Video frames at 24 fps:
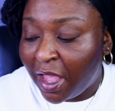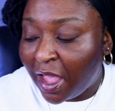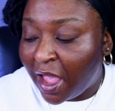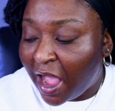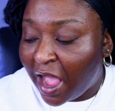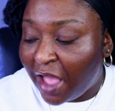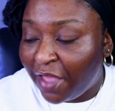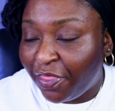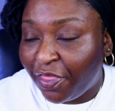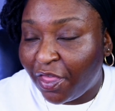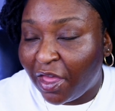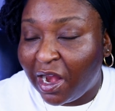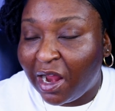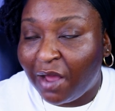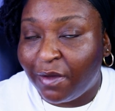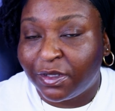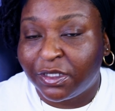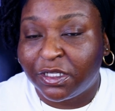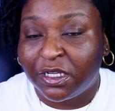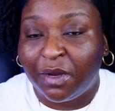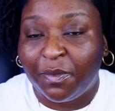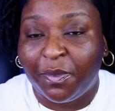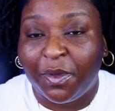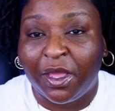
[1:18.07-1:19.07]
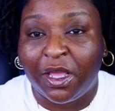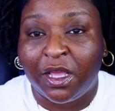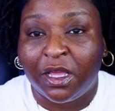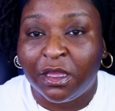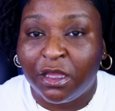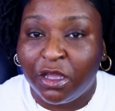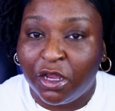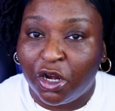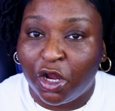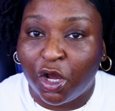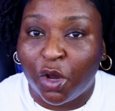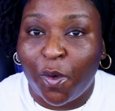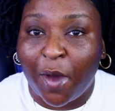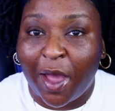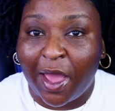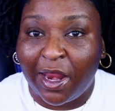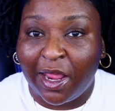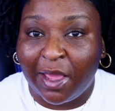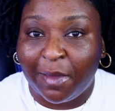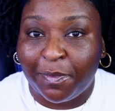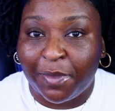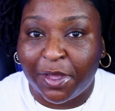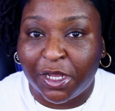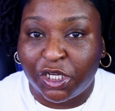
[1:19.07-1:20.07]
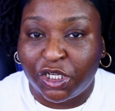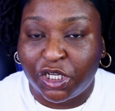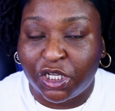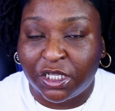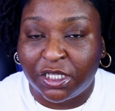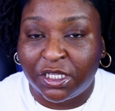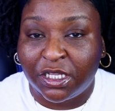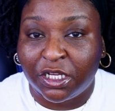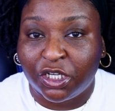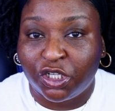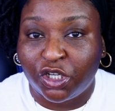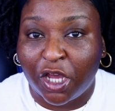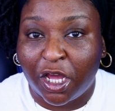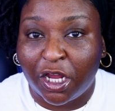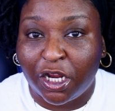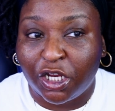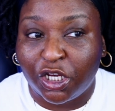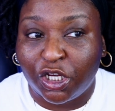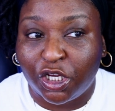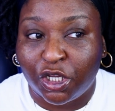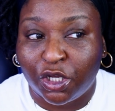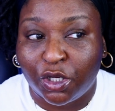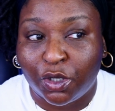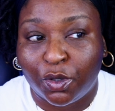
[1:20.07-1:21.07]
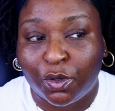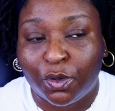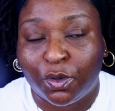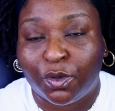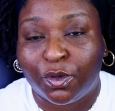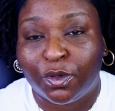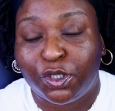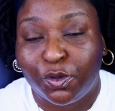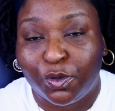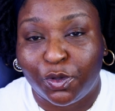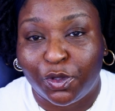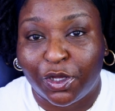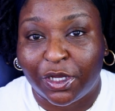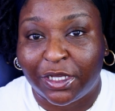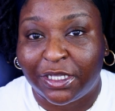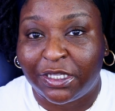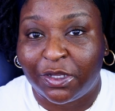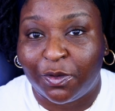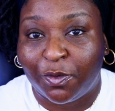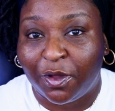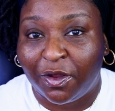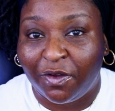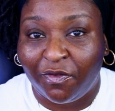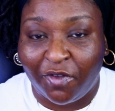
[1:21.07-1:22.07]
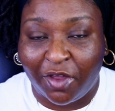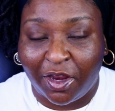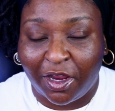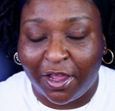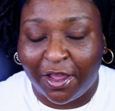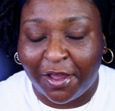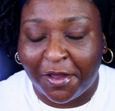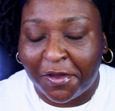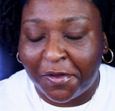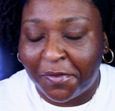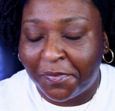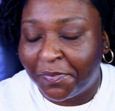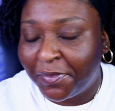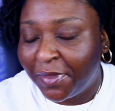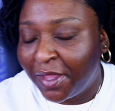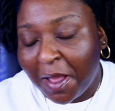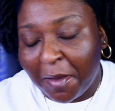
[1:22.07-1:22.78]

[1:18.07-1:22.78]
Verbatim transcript: I thought I was going to be, you know, quite ambitious and try to do two looks in one video,